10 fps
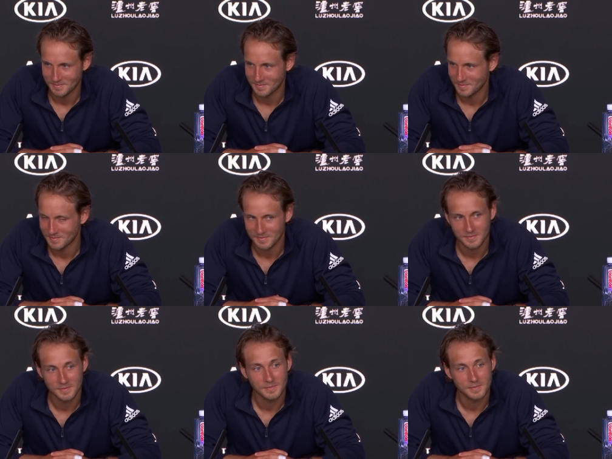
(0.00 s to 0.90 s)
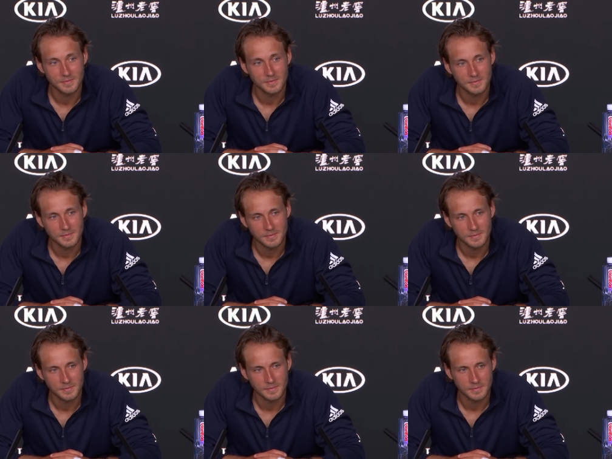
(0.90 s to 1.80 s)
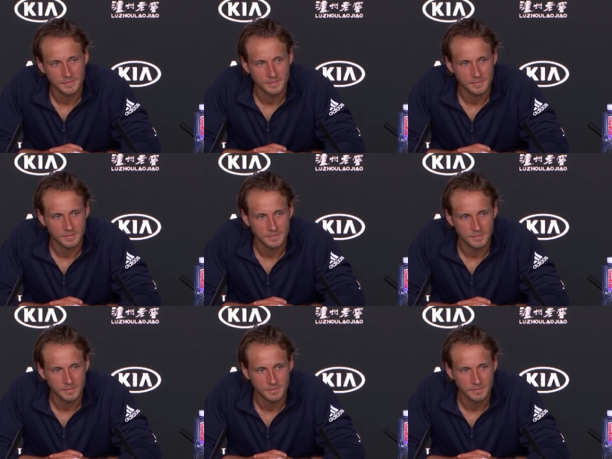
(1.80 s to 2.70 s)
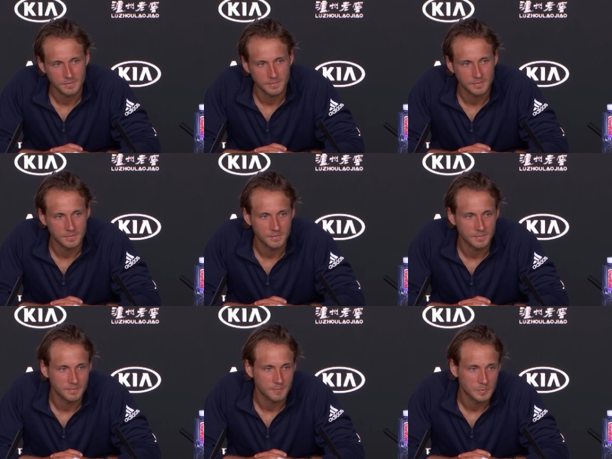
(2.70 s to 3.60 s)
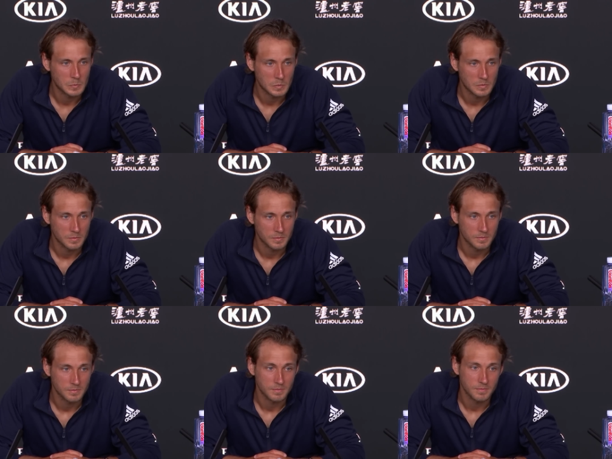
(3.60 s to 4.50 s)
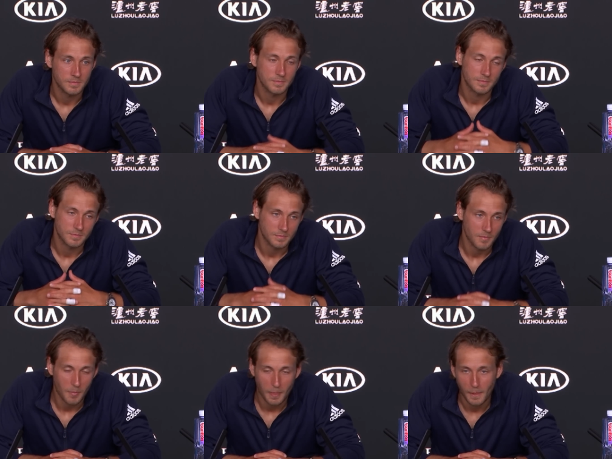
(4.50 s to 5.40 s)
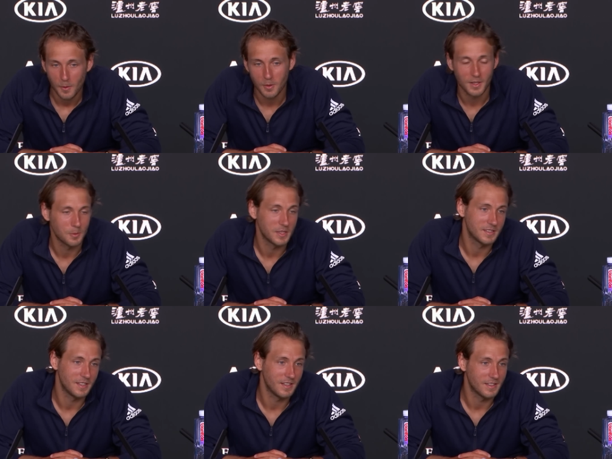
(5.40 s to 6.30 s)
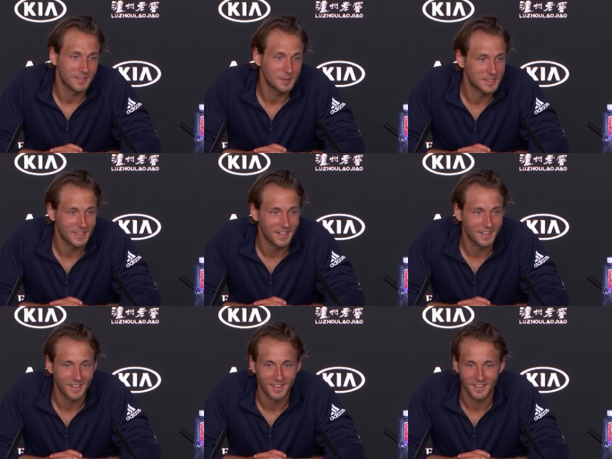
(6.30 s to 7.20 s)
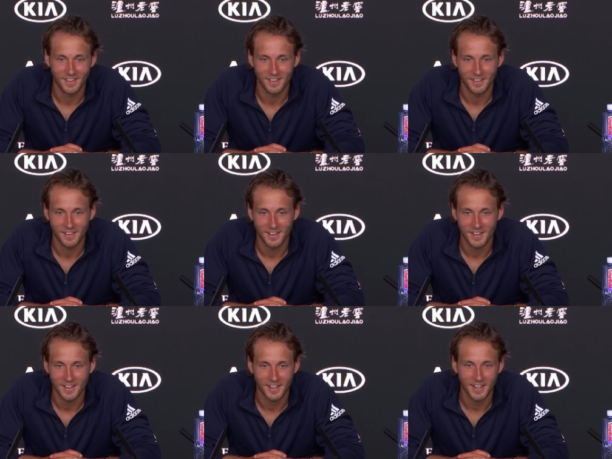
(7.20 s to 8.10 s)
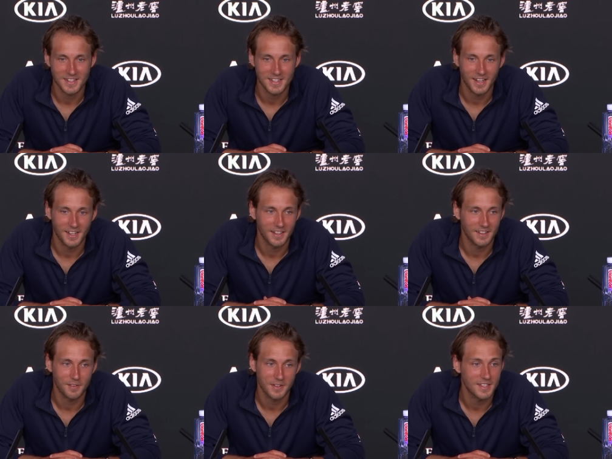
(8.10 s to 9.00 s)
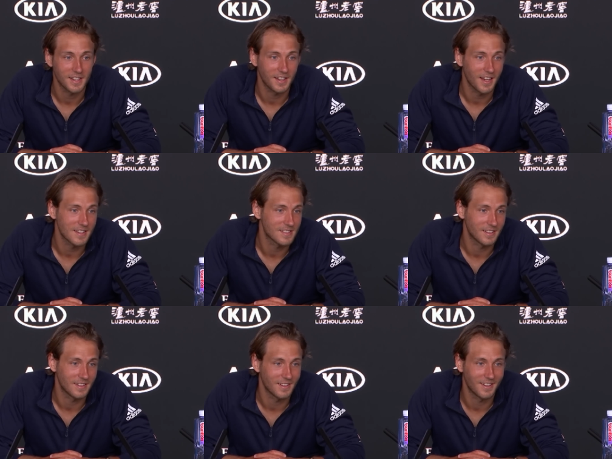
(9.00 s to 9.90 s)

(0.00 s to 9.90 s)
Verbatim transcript: Lucas, do you feel like you're getting back to that sort of form that saw you top 10, 12 months ago? Well, we'll see. We'll see. Uh, I, I can't say that if I say yes and uh,